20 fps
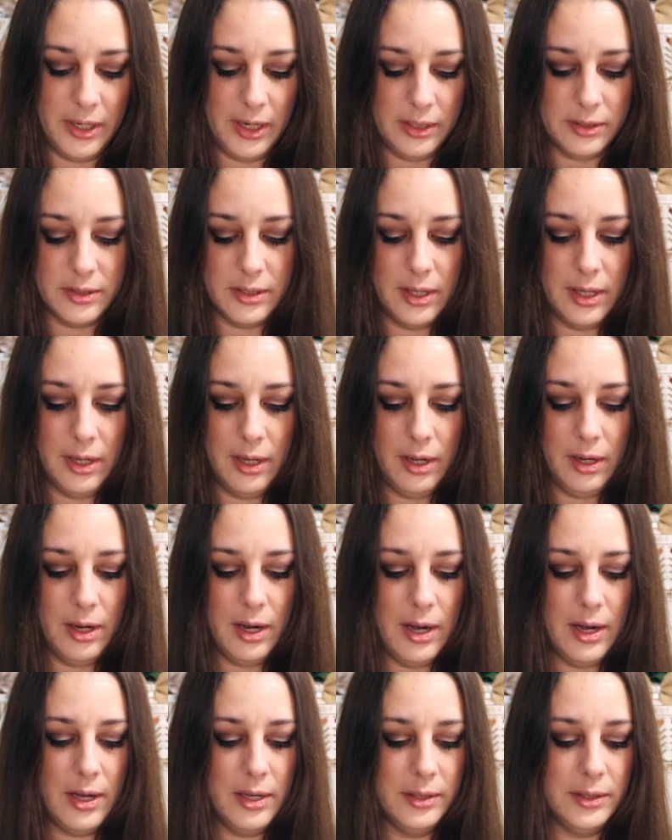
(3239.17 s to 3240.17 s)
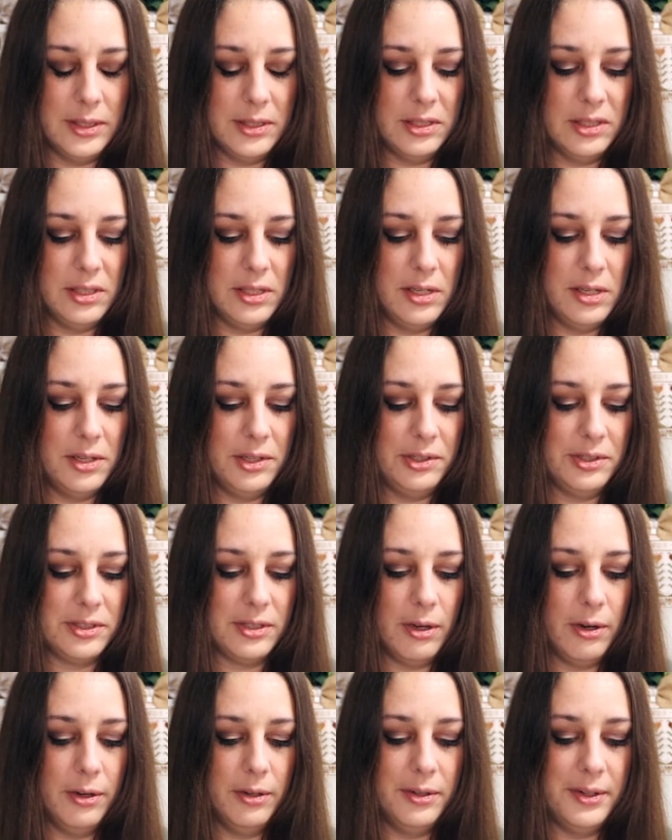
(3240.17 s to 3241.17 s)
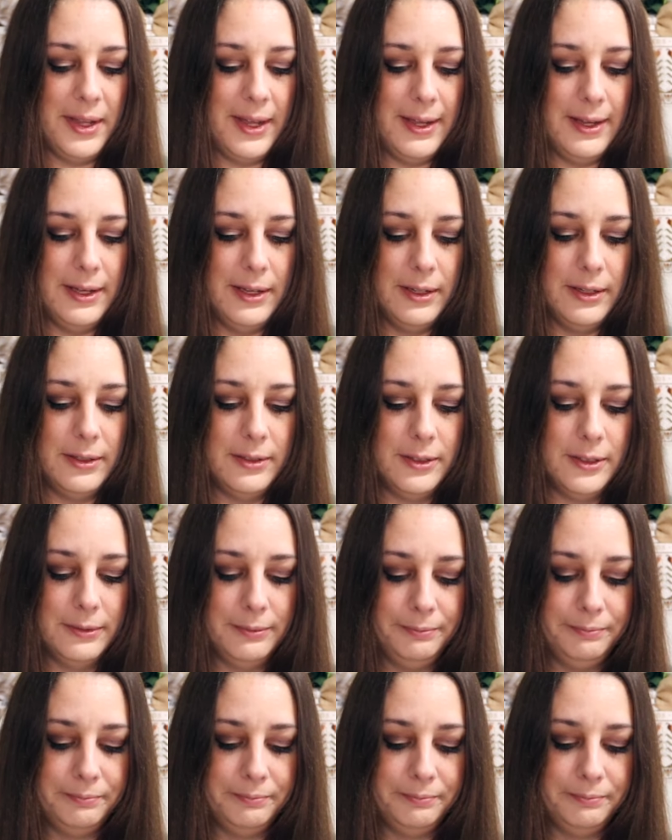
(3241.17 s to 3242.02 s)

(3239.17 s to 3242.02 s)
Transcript: next thing I got, this is Heart and Hand